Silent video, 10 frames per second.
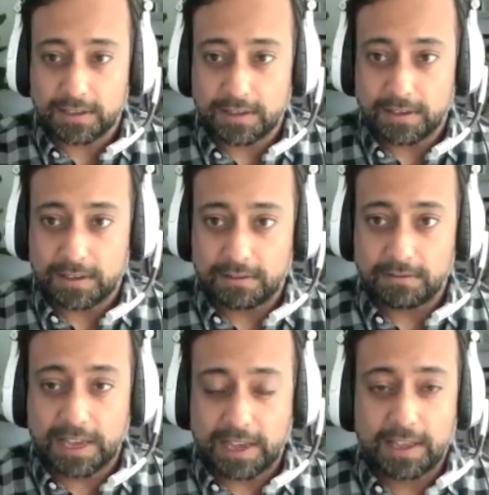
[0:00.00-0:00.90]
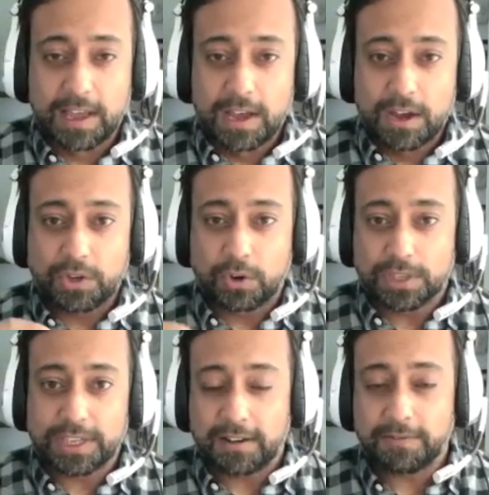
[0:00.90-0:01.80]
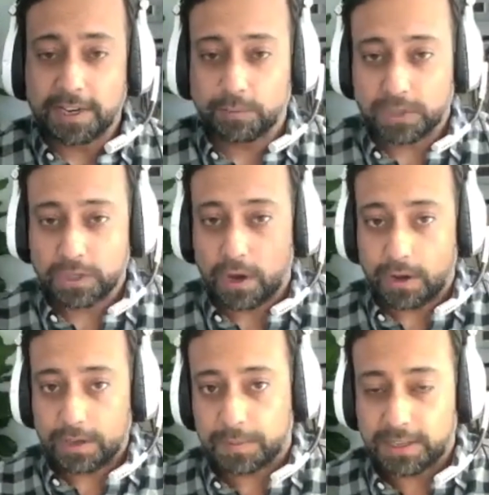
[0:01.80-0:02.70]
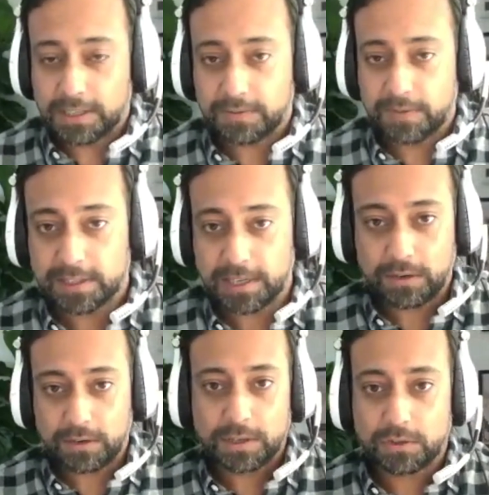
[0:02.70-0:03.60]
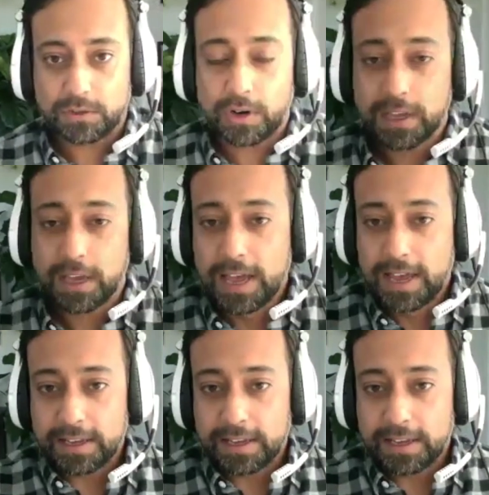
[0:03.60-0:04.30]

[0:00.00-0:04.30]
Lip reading: that your side effect was caused by this vaccine or this drug.